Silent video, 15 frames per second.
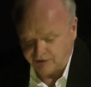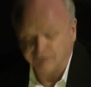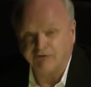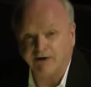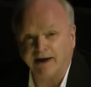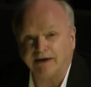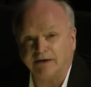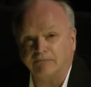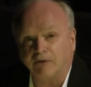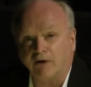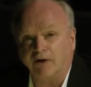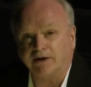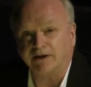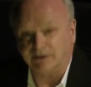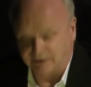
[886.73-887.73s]
you find a
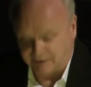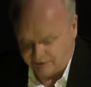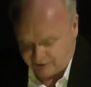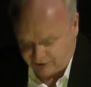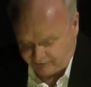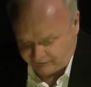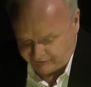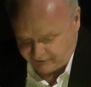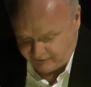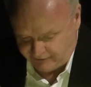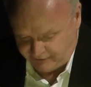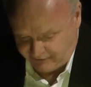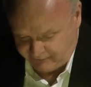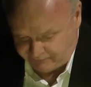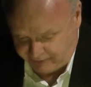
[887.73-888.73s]
marked shift
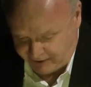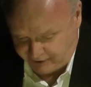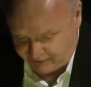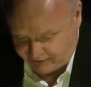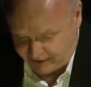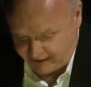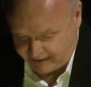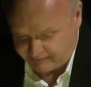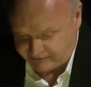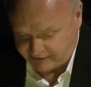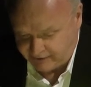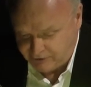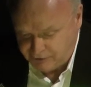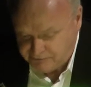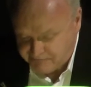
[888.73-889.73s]
of
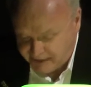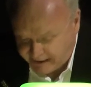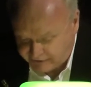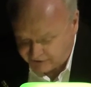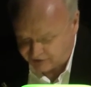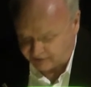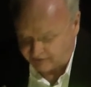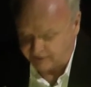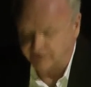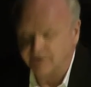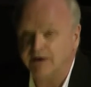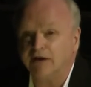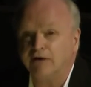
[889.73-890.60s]
paradigms, a new penchant